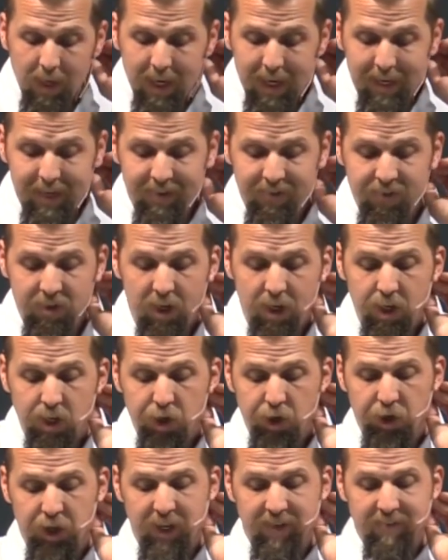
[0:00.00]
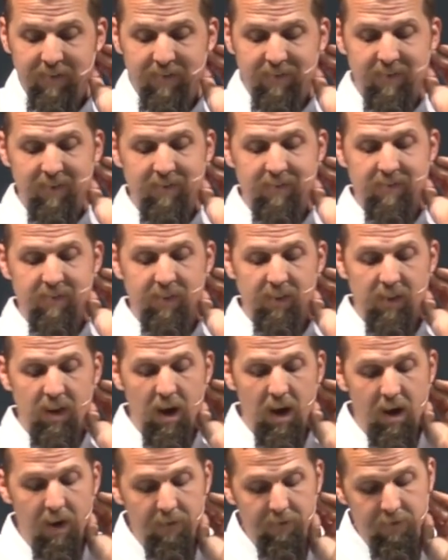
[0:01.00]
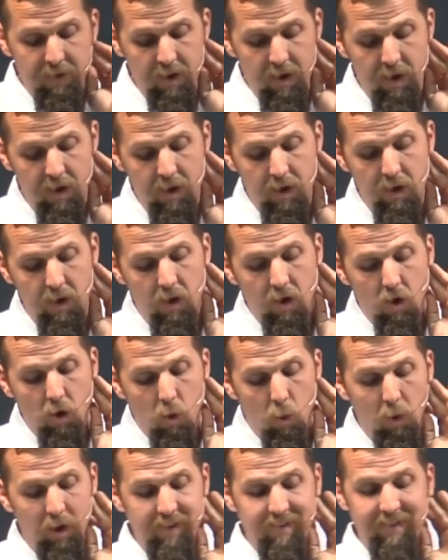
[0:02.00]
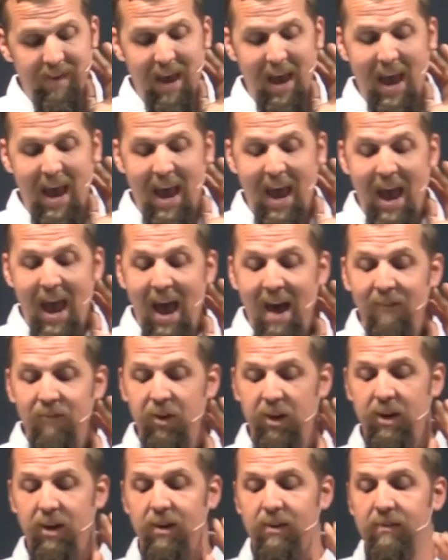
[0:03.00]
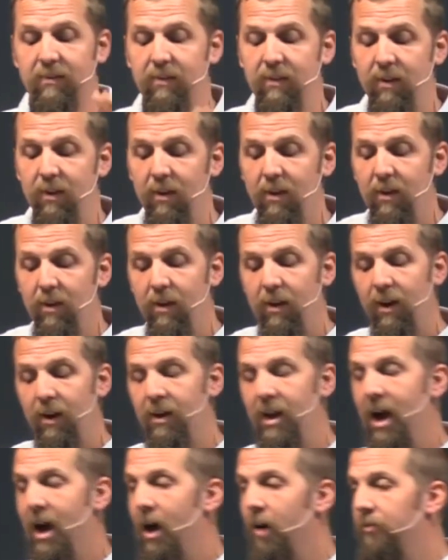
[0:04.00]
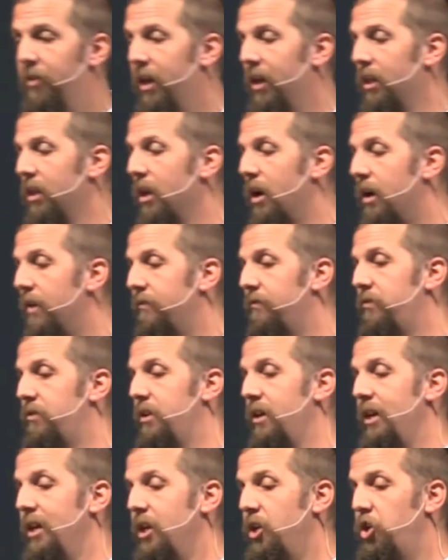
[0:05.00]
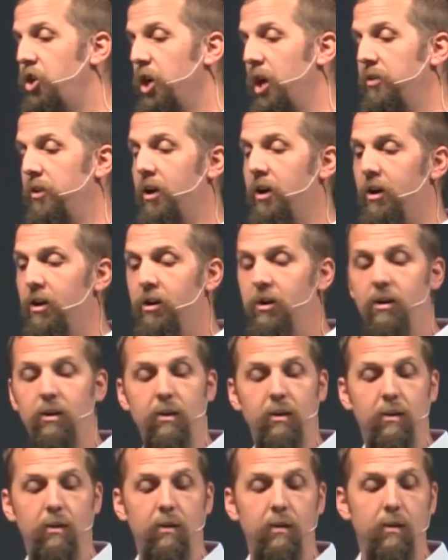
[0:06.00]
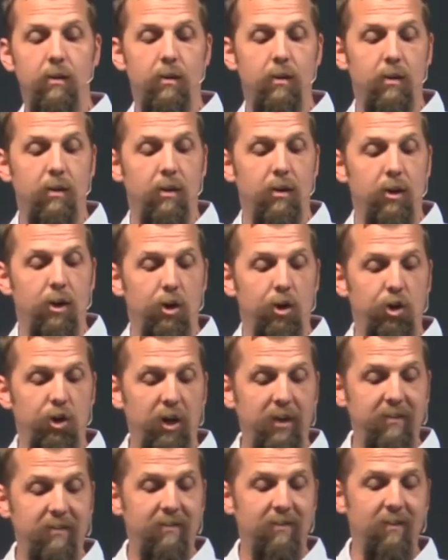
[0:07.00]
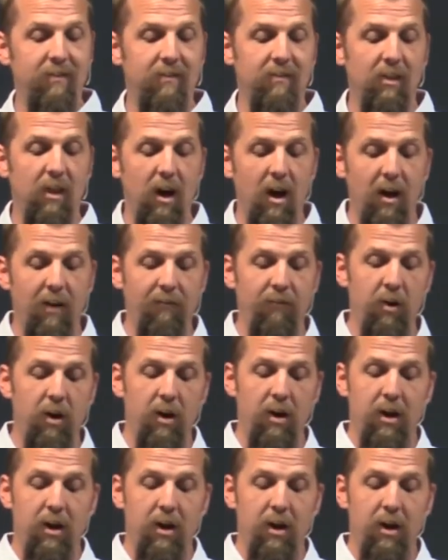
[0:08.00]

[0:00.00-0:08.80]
is Jesus' love was evident in how they loved each other. Jesus' love